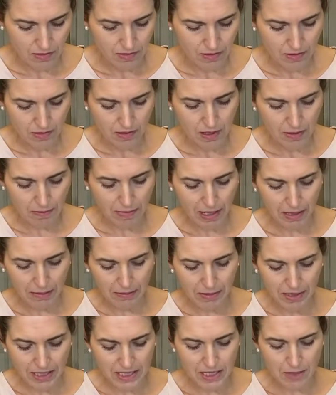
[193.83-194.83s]
And
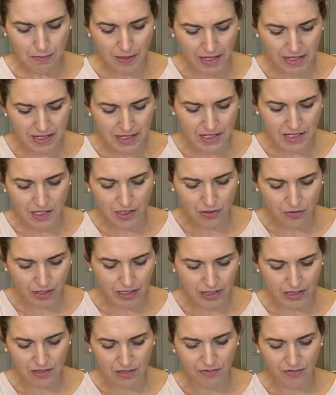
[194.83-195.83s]
maybe it's best to
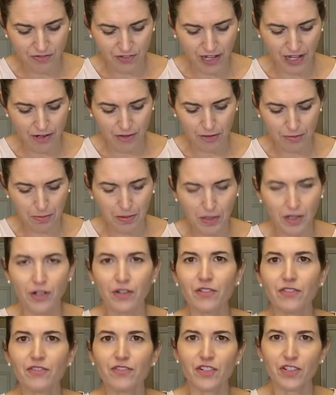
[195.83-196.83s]
grate the flower
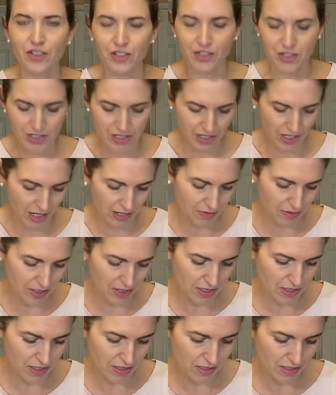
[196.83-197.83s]
part first. I
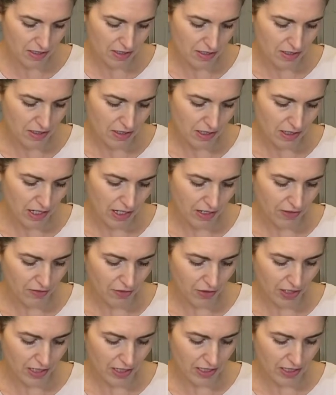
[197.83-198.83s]
was kind of grating the